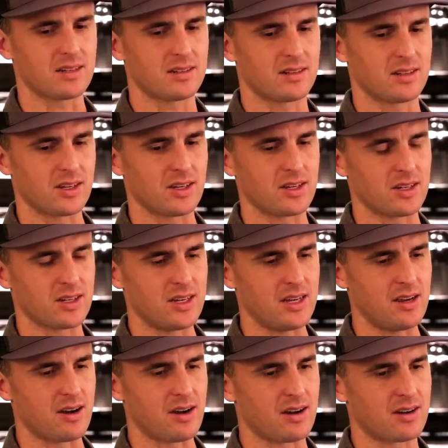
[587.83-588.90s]
the good
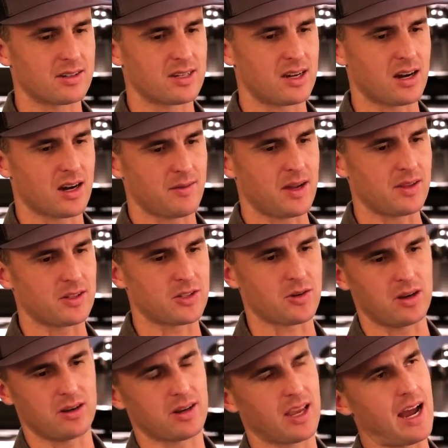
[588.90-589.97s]
gear, talk about the
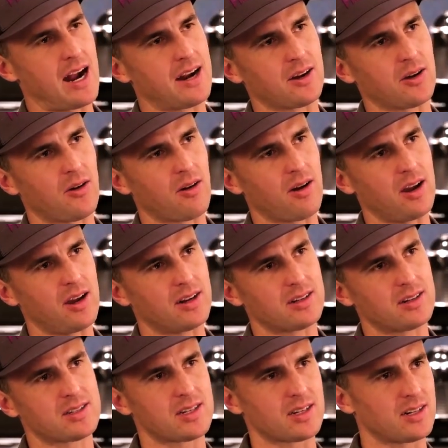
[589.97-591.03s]
trail category and
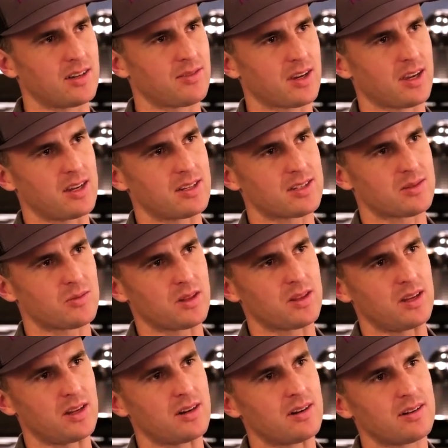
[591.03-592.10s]
its significance
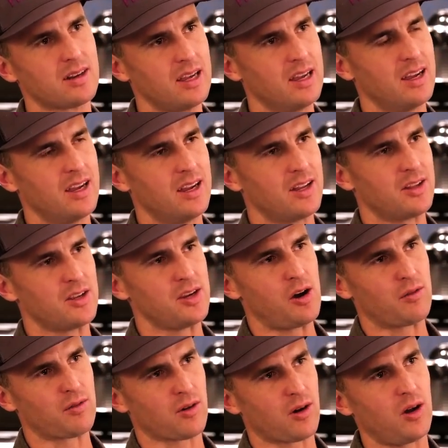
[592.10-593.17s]
within the
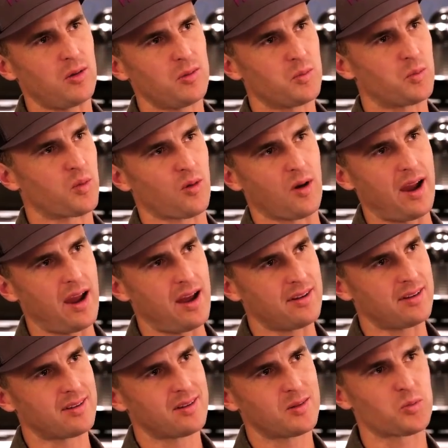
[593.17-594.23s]
overall
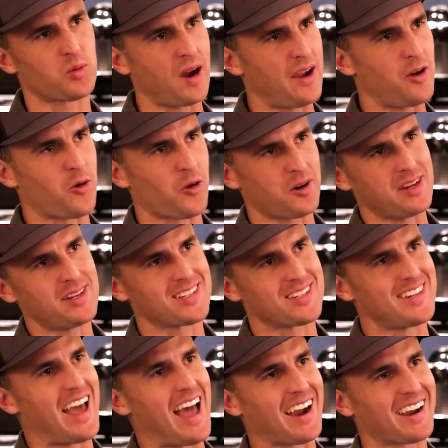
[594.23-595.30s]
brand priority
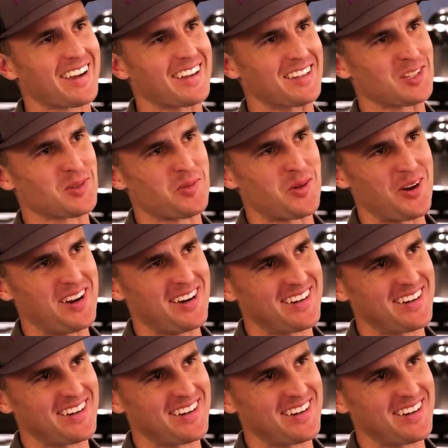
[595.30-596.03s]
stack at this point?